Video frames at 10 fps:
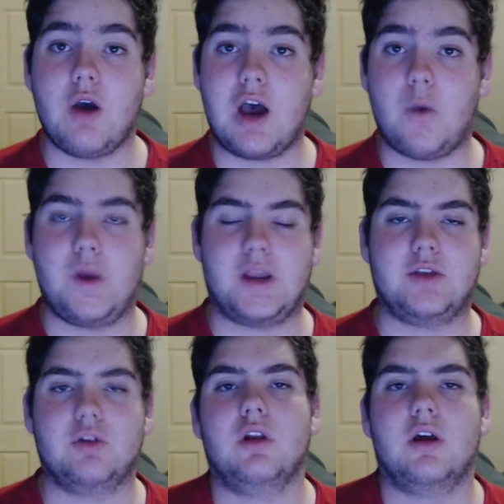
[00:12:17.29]
when
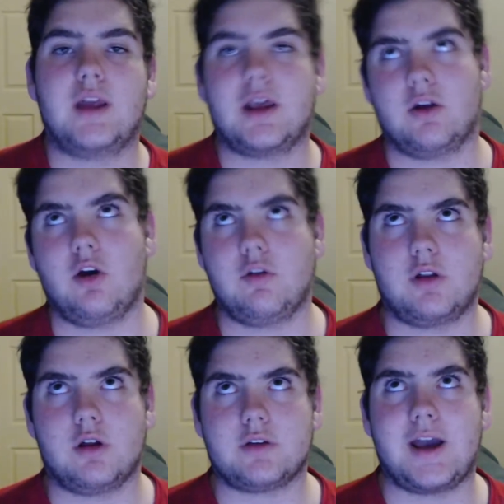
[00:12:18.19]
I do learn how to
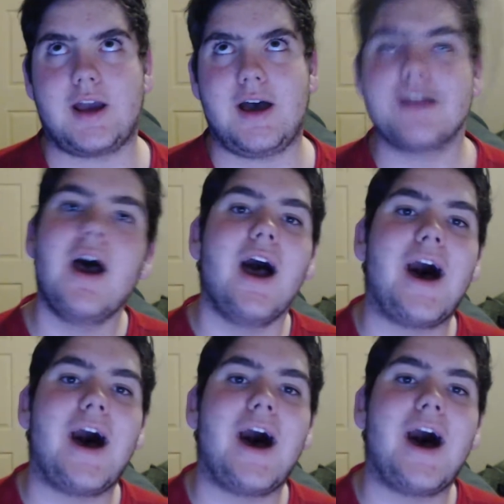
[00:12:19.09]
overclock the card,